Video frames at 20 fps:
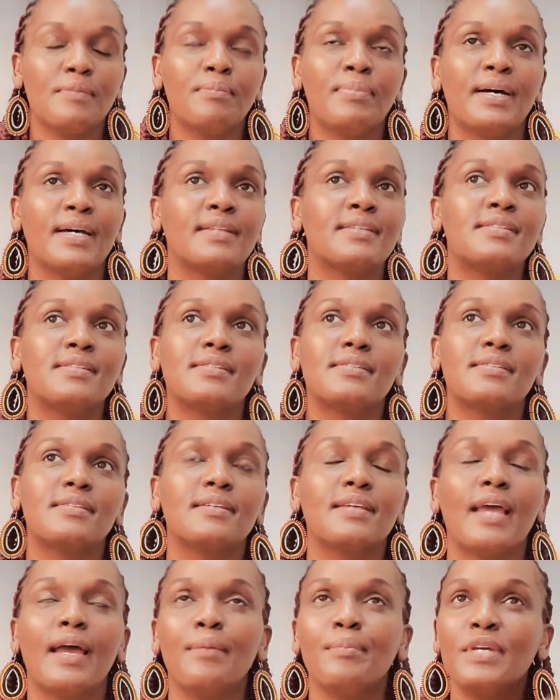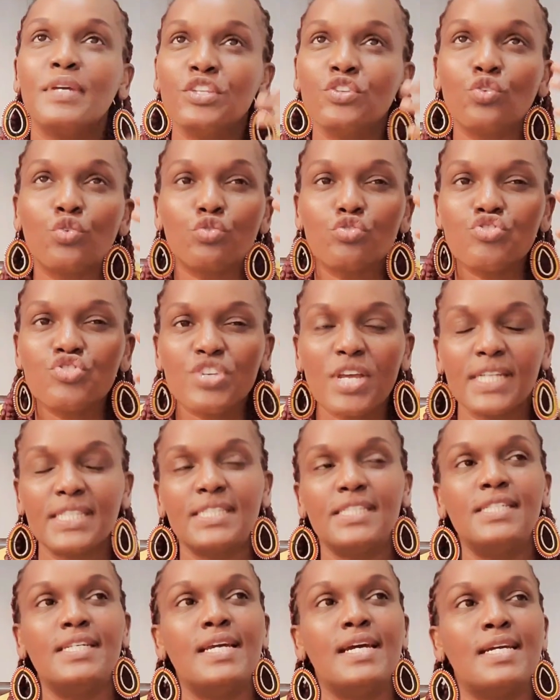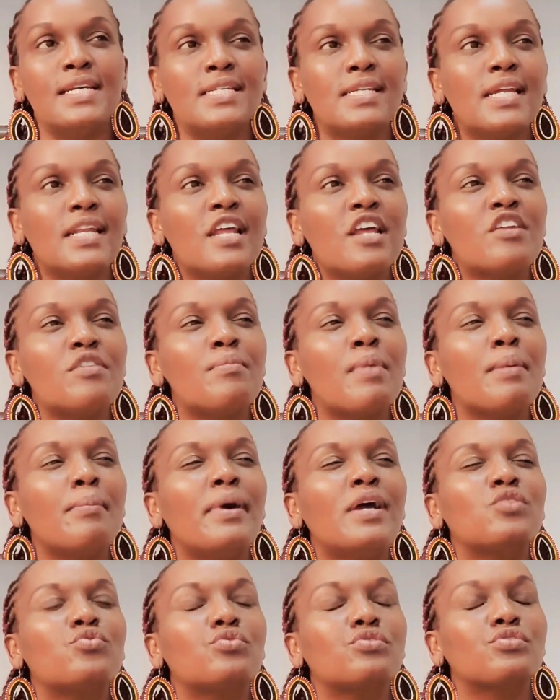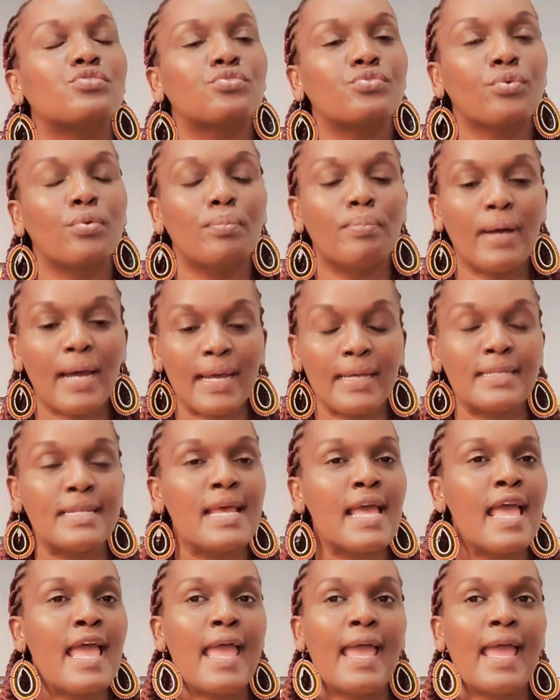But I mean, you could just hear it, and I remember it was so bad,